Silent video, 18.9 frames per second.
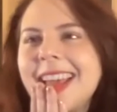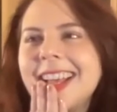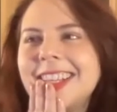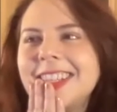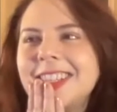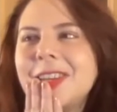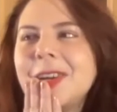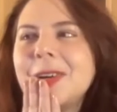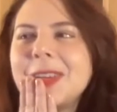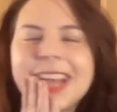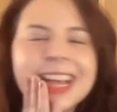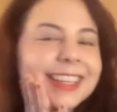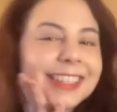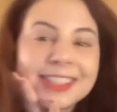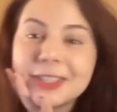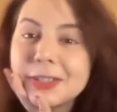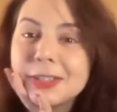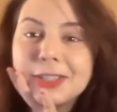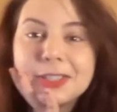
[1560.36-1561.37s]
So yes,
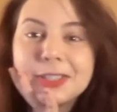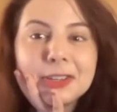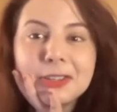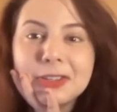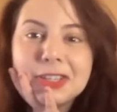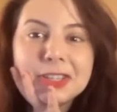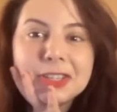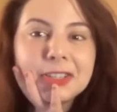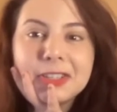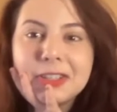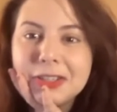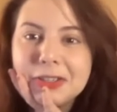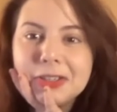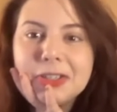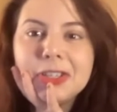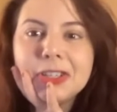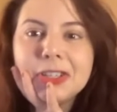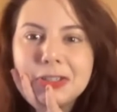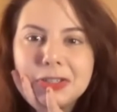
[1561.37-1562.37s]
there's
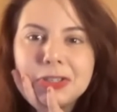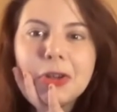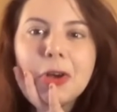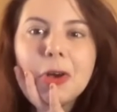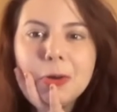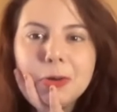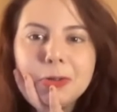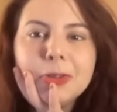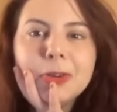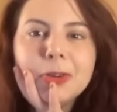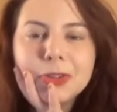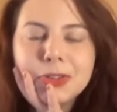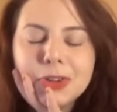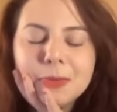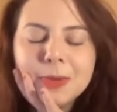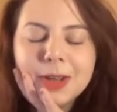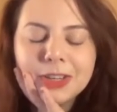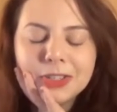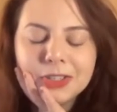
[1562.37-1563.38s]
just so
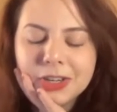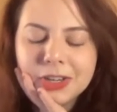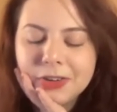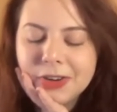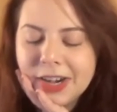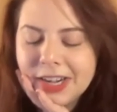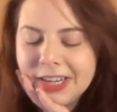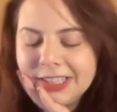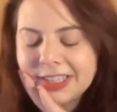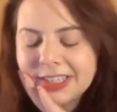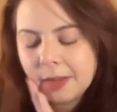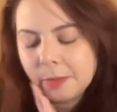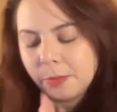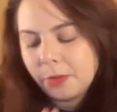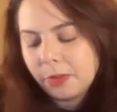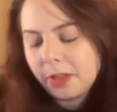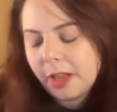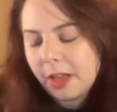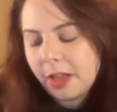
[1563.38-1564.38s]
much. And a great
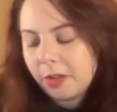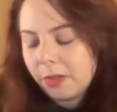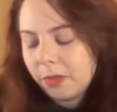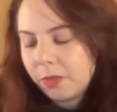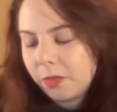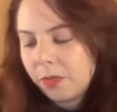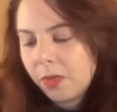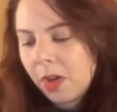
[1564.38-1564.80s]
example of